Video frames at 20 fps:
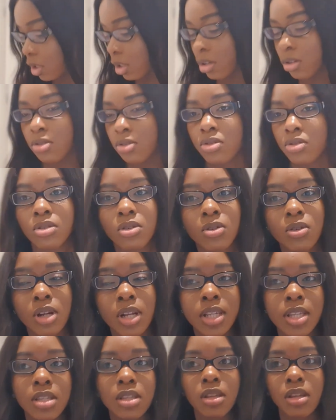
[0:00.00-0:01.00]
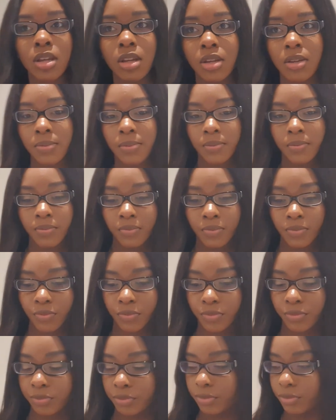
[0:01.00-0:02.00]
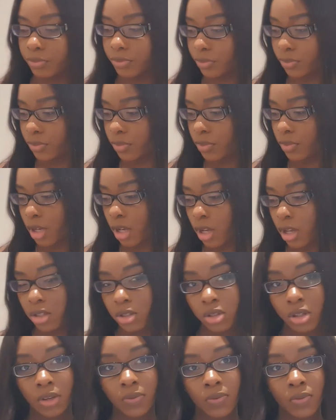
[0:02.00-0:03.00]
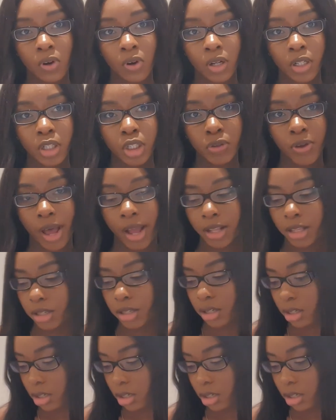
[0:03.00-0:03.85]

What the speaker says: So let's see. So for contract,